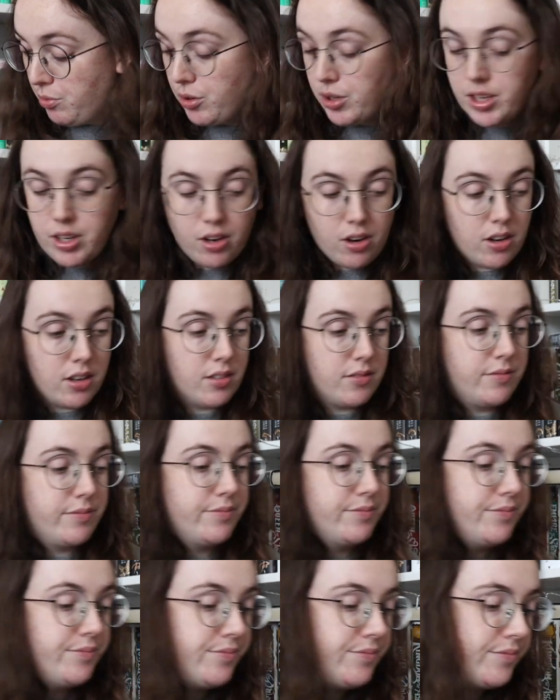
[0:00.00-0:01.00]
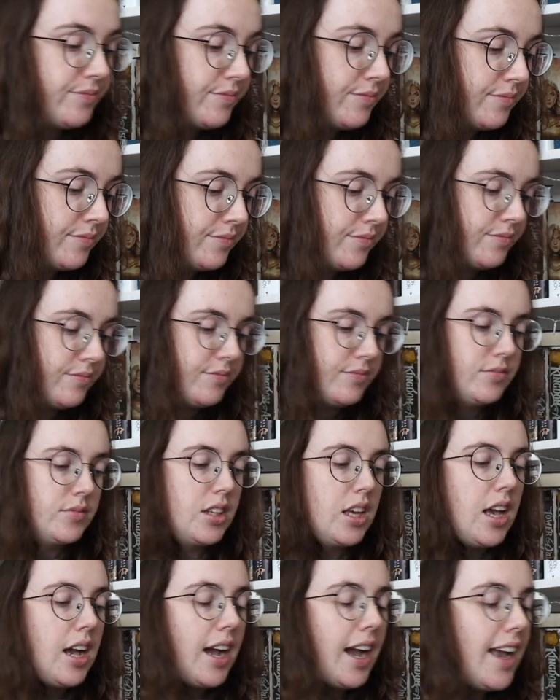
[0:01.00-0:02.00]
pretty art.
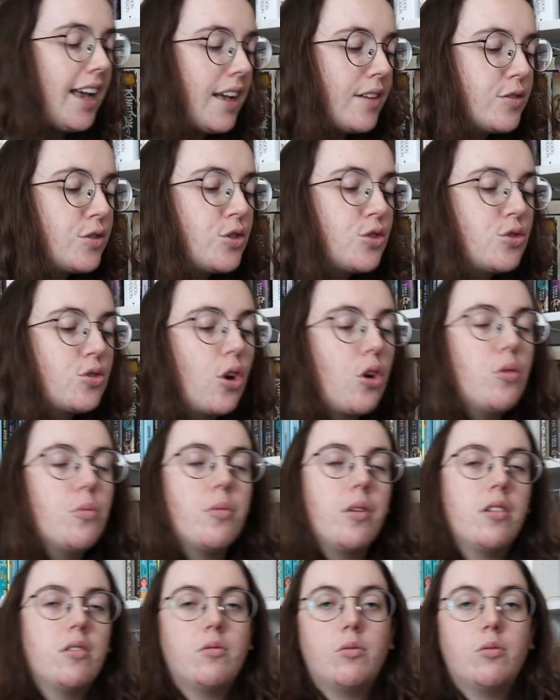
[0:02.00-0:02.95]
I have so...